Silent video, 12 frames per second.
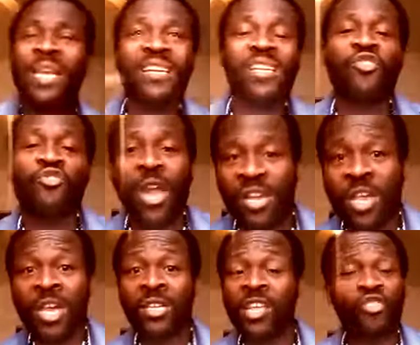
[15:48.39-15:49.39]
many
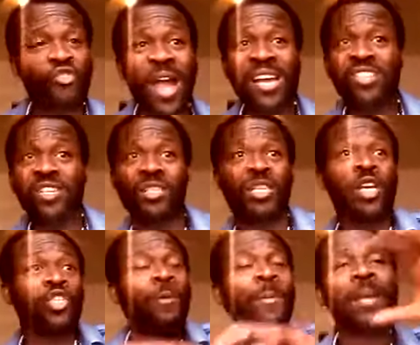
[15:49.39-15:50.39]
distractions,
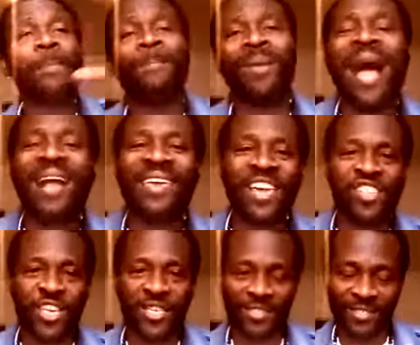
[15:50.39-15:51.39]
so many
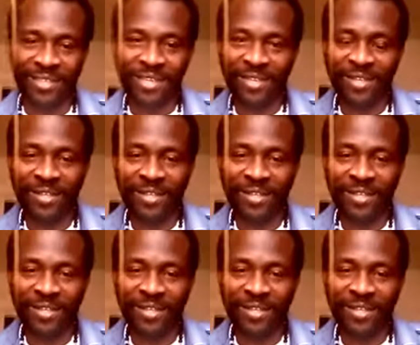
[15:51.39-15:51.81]
blockages.